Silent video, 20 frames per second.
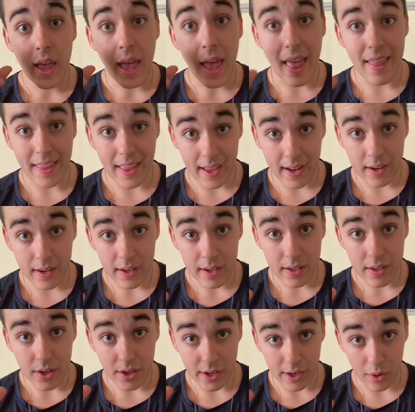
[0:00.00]
and then
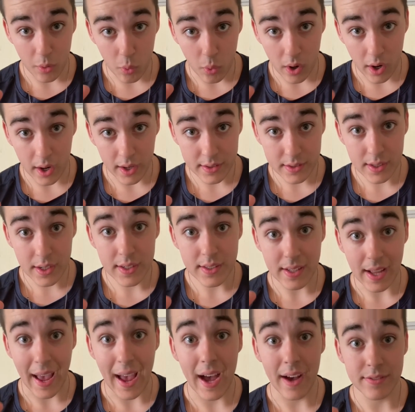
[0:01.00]
you're gonna want to
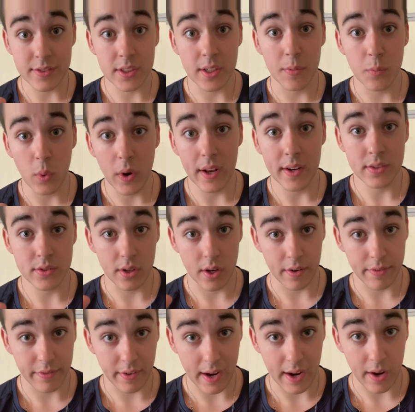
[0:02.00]
have some way to start a
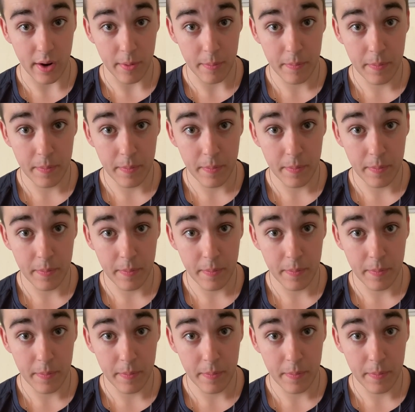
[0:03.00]
fire.